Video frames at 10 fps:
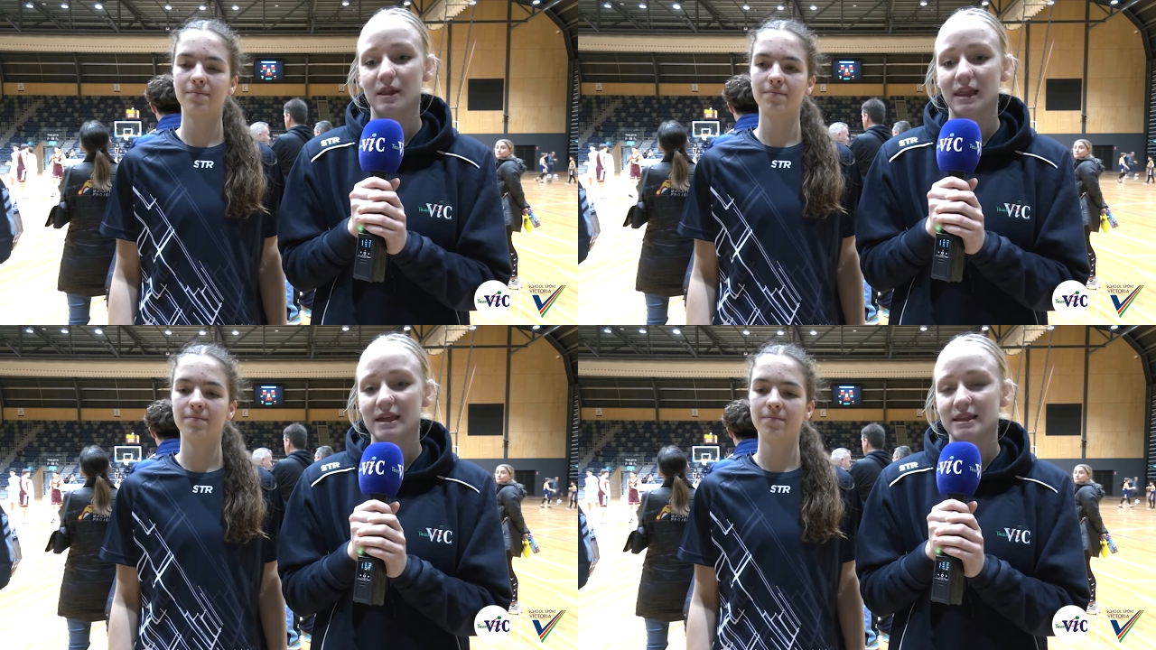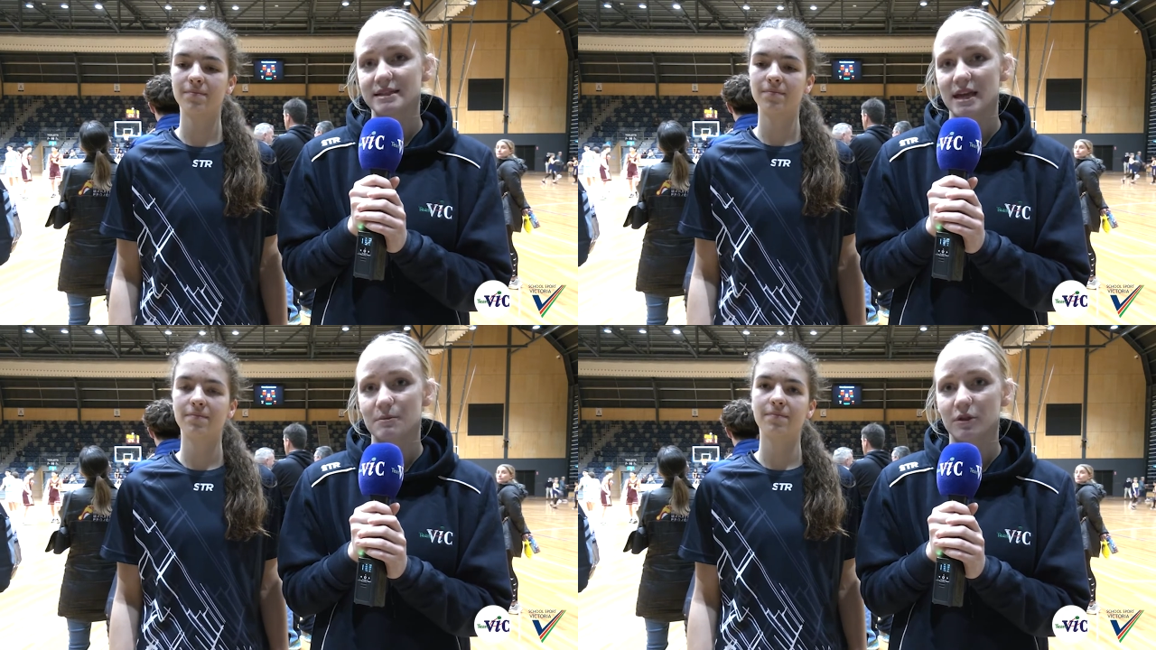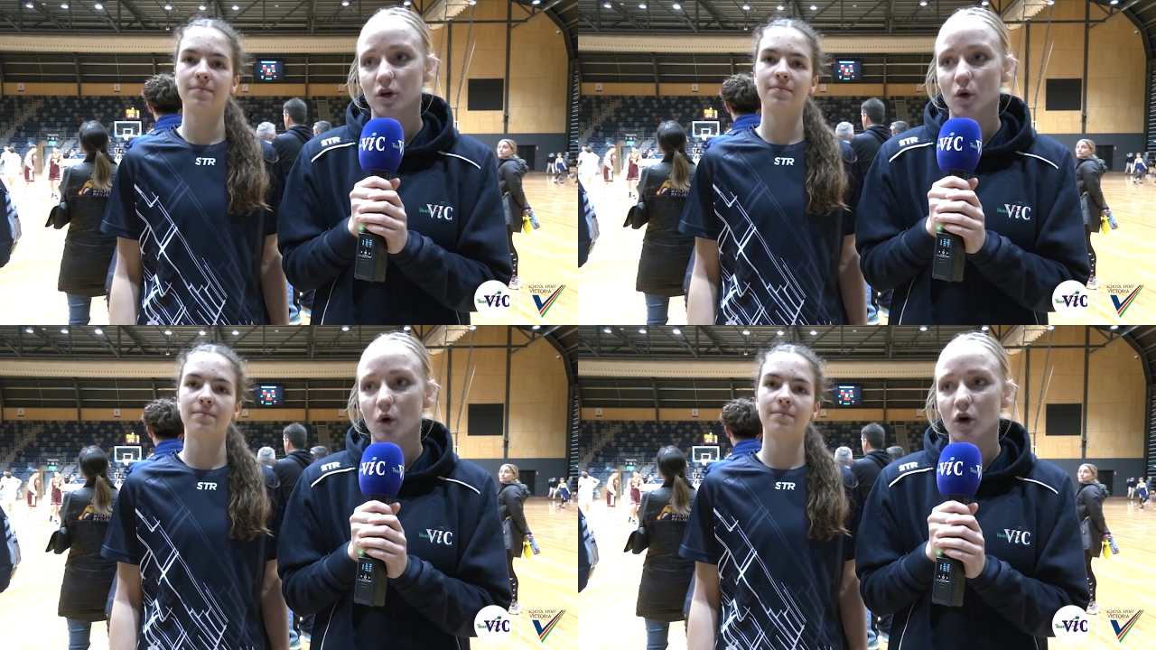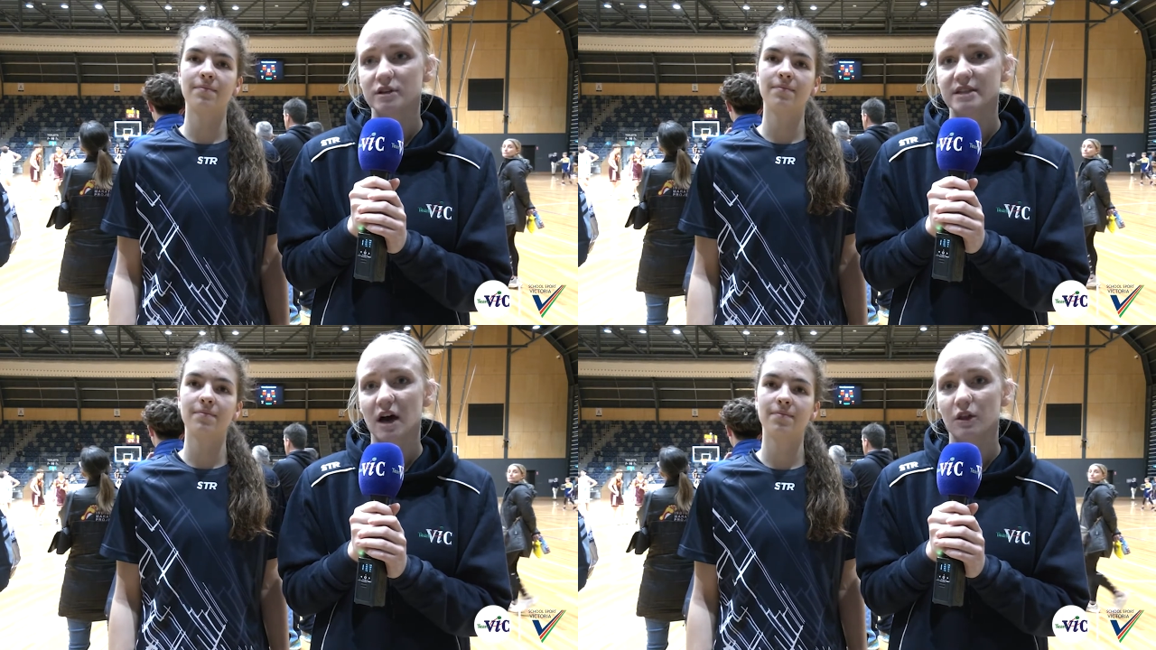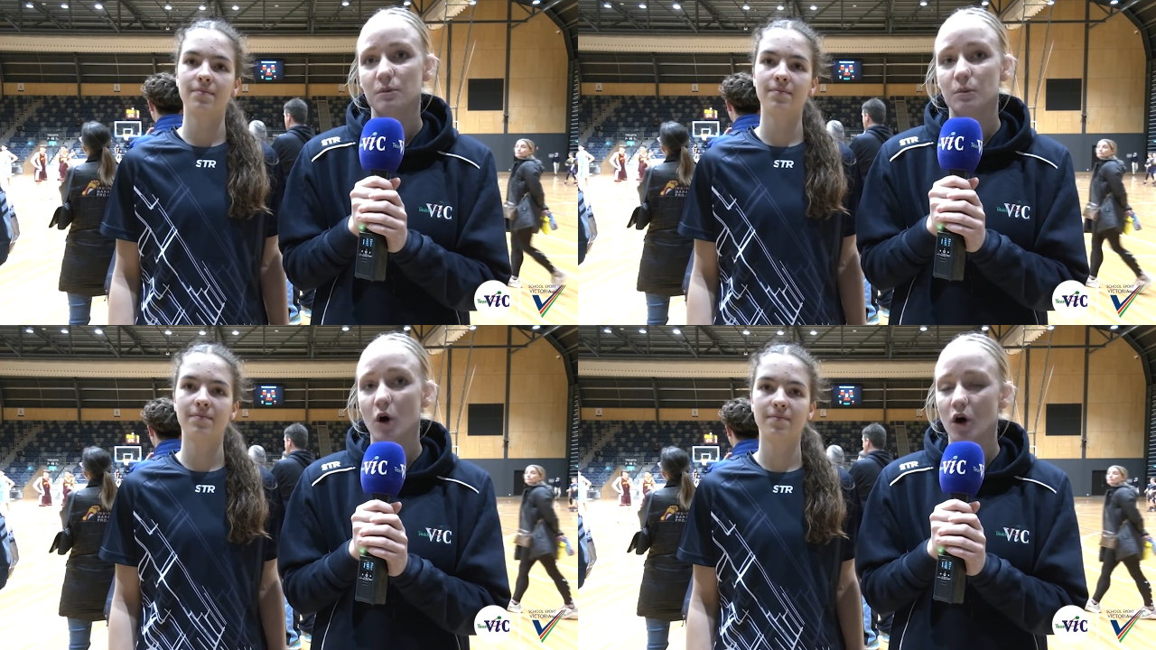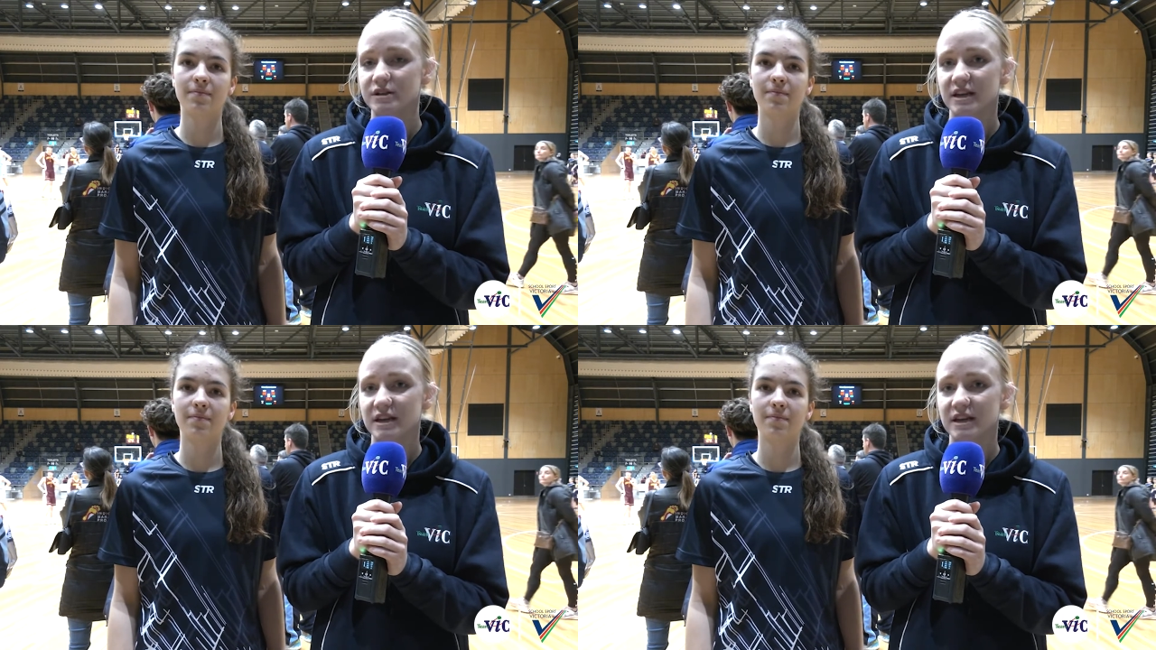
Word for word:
Speaker 1: lead the team on the court, tell them what